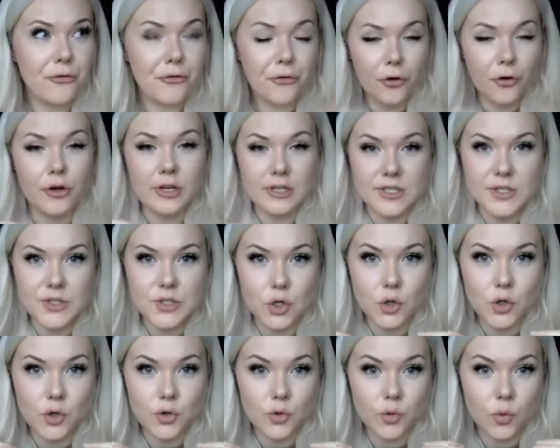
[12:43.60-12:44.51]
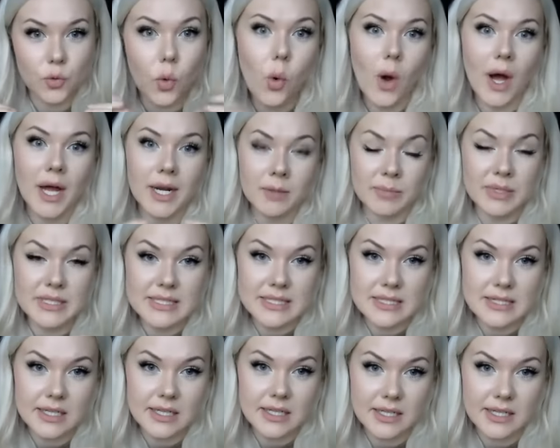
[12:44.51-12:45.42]
focused on one
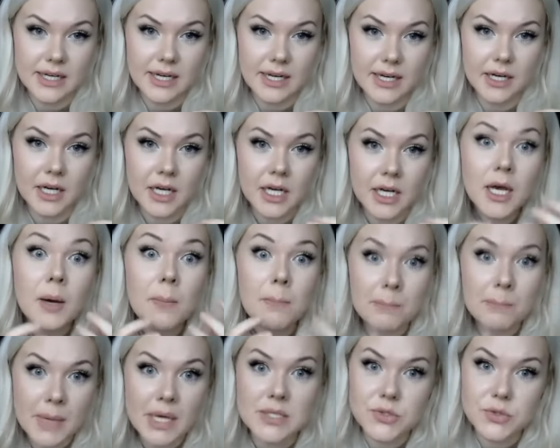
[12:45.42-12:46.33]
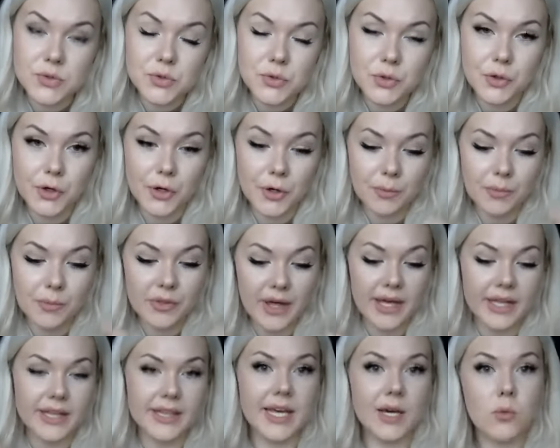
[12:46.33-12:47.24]
particular muscle group,
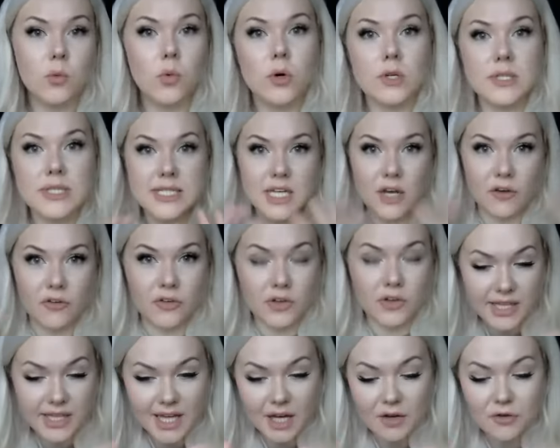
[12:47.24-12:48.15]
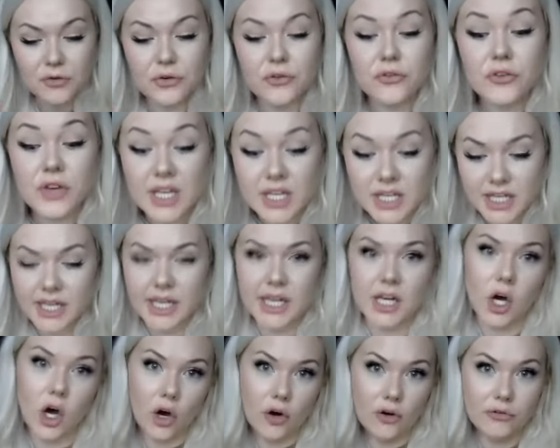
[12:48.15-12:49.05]
that there was definitely that
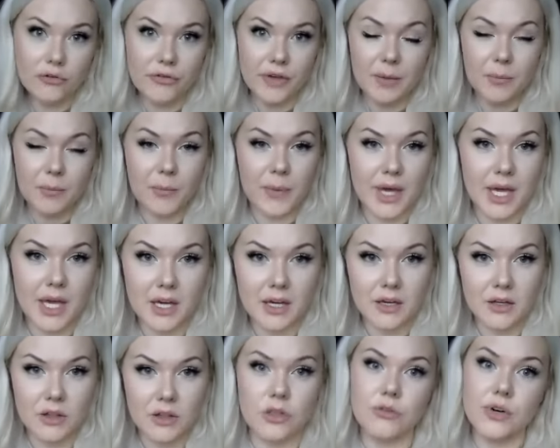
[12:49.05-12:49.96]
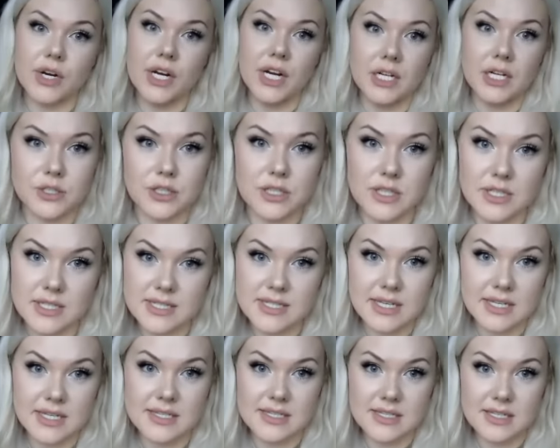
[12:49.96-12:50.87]
feeling of it being
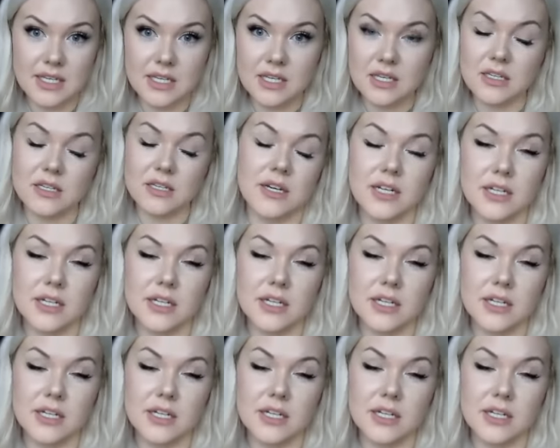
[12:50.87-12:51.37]
360